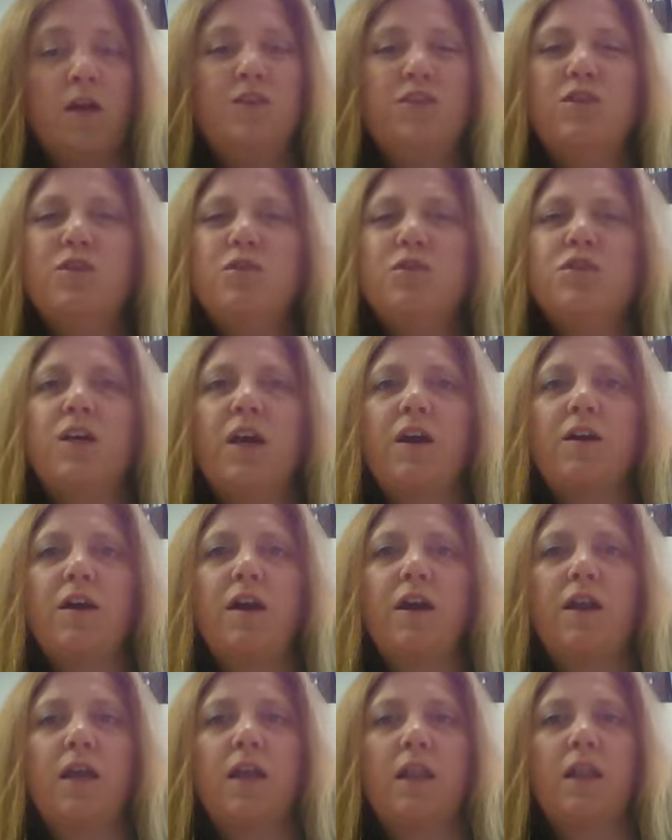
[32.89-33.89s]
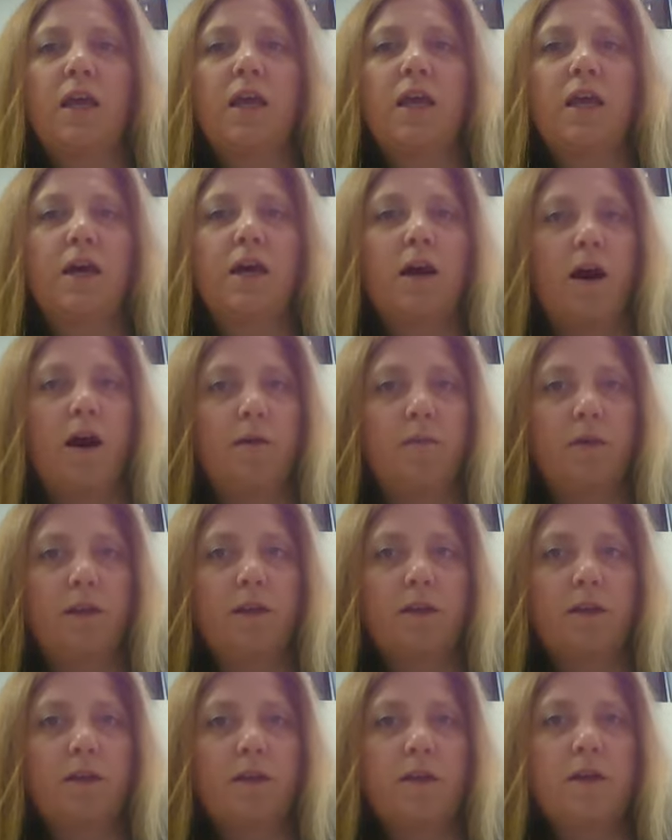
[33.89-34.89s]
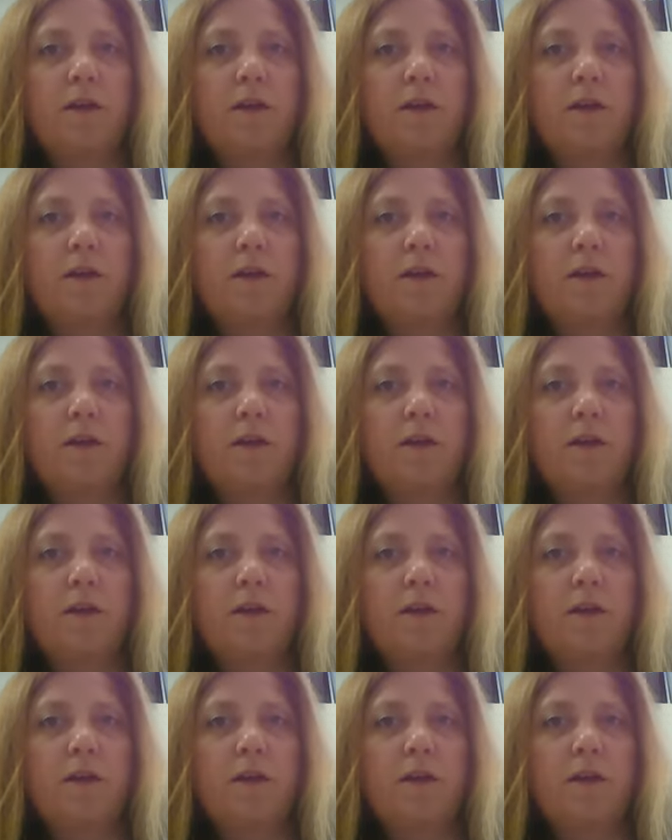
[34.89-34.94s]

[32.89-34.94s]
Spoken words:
Do you share anything in common?